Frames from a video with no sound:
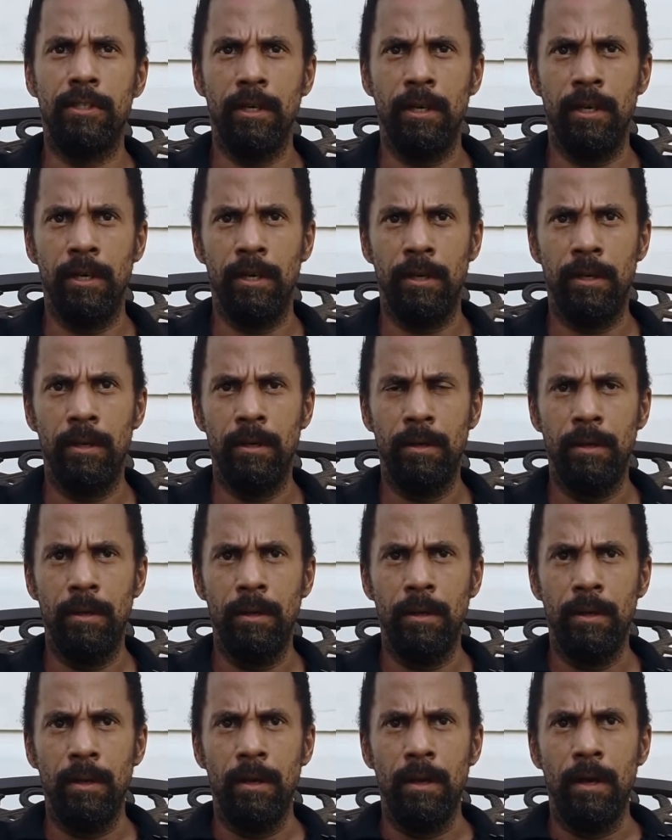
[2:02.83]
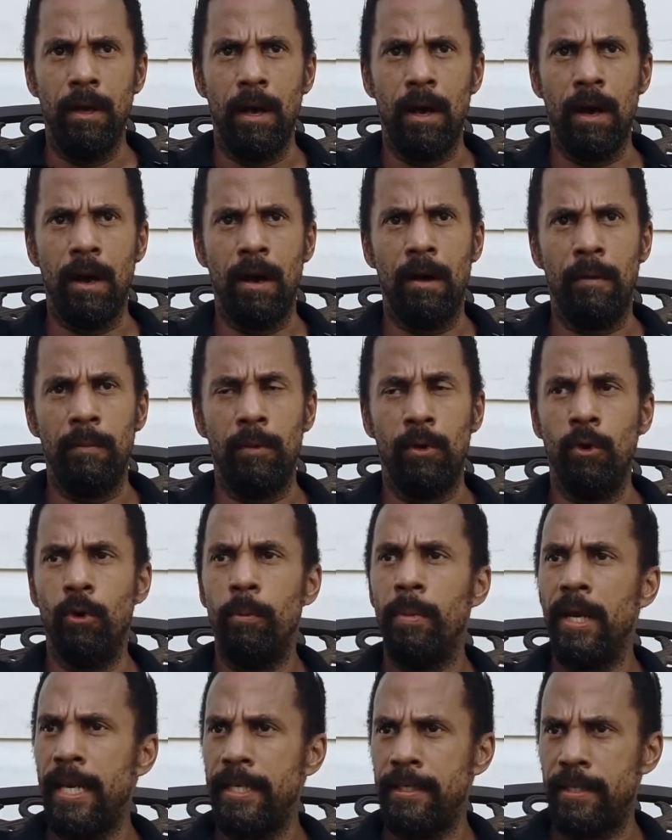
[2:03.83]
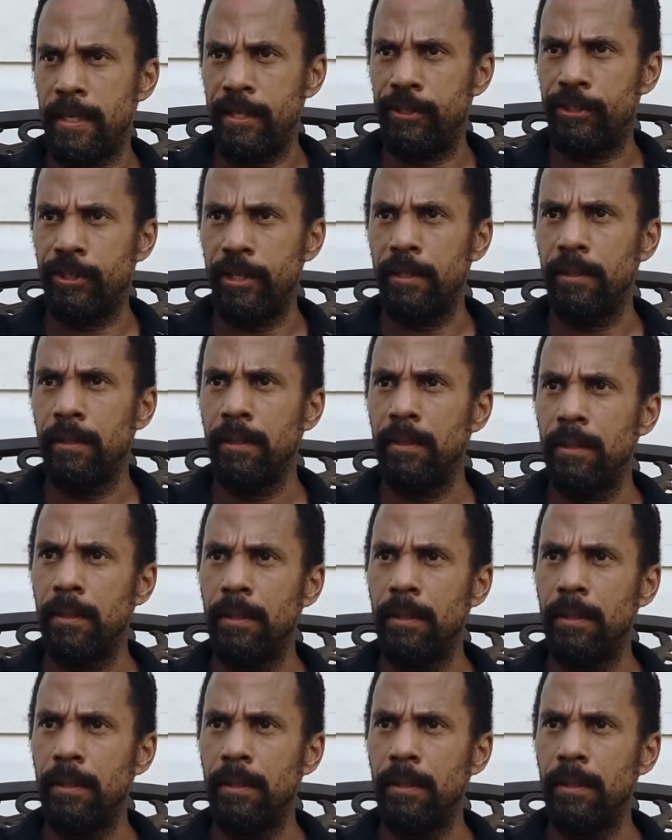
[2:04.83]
to globalization.